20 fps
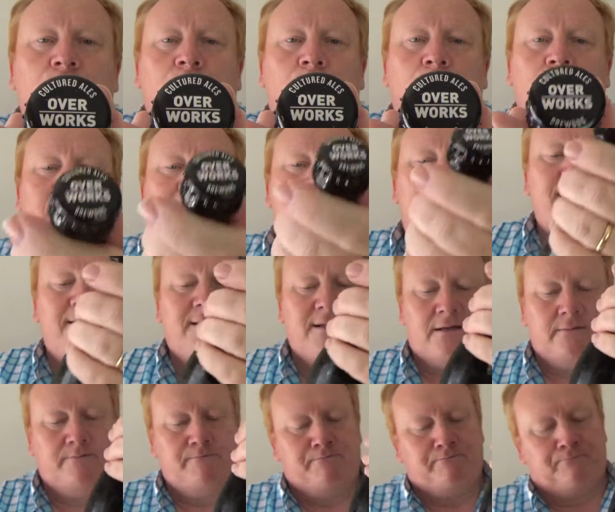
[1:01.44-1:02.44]
look at.
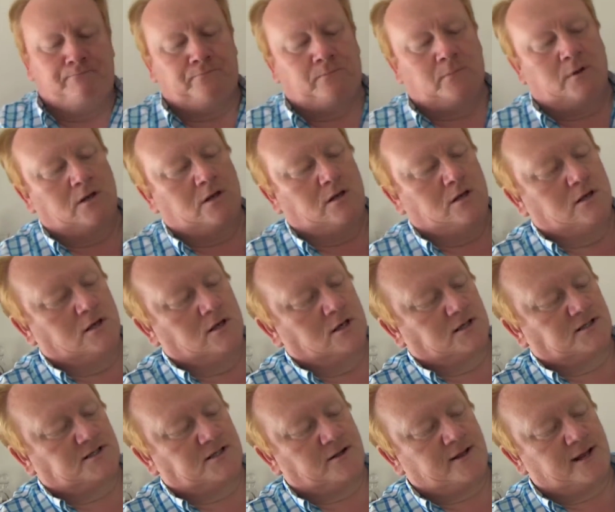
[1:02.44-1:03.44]

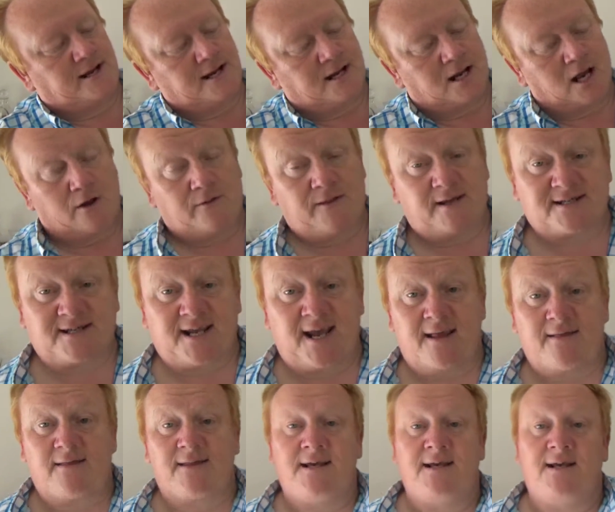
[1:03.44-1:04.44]
So there you go. Let's
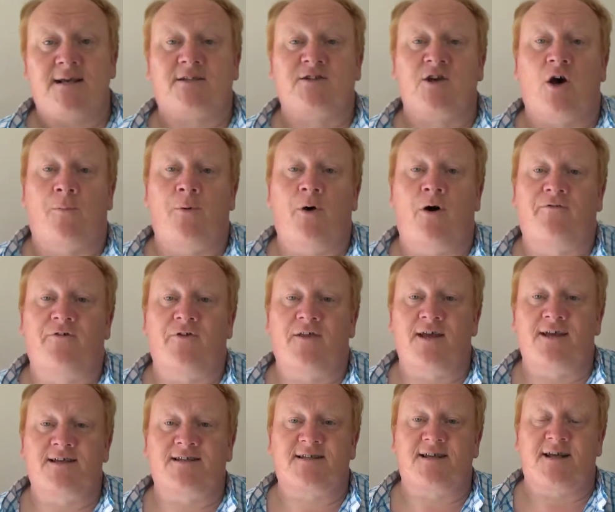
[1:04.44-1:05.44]
get the top off of
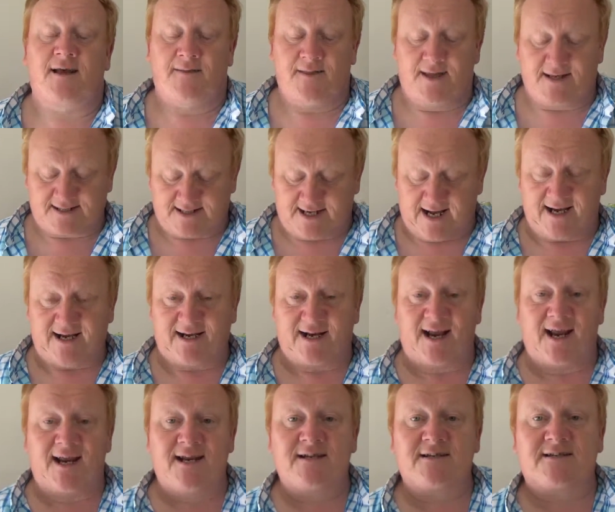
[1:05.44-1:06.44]
this and let's get
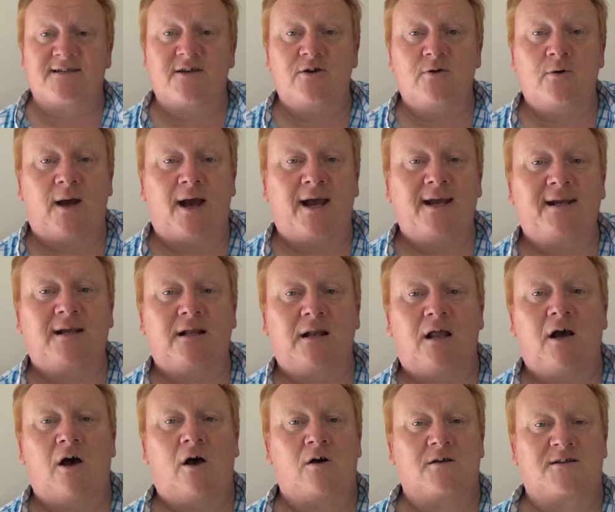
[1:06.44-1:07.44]
it into a
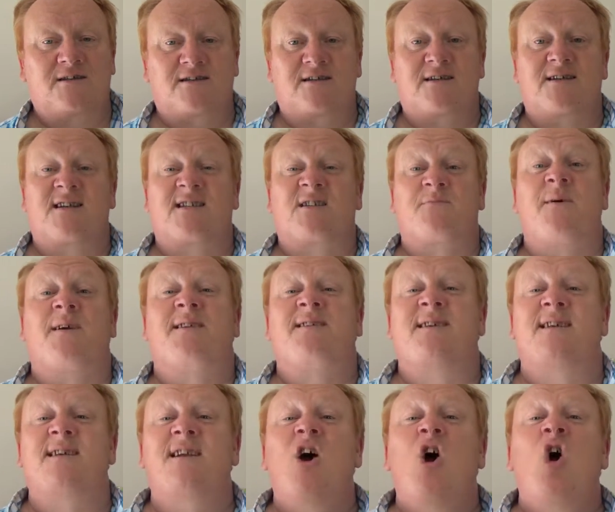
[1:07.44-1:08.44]
glass.
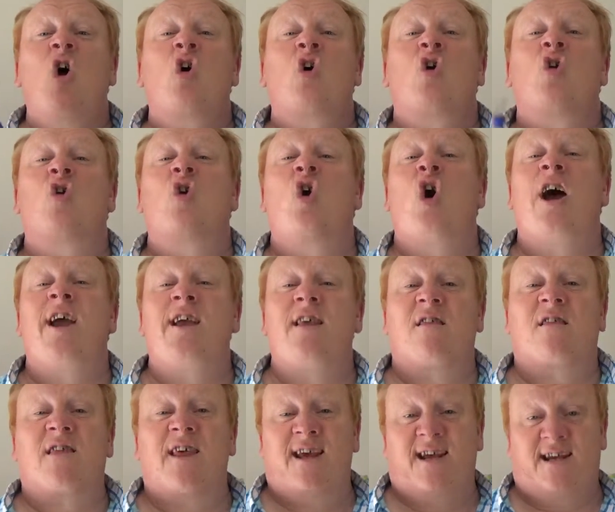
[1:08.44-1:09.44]
Expecting great
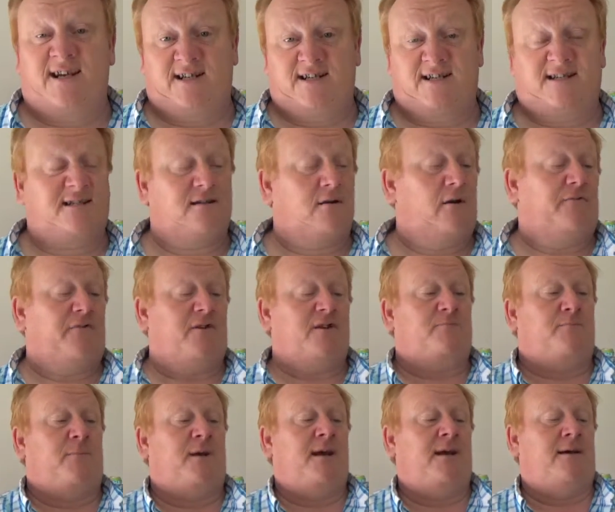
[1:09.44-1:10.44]
things of this
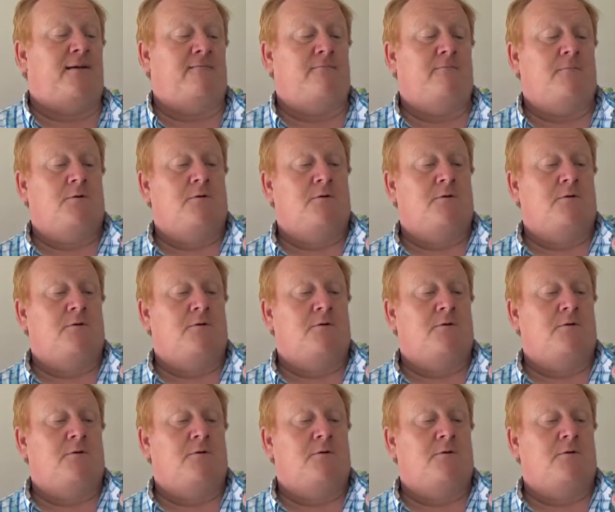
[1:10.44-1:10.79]
beer.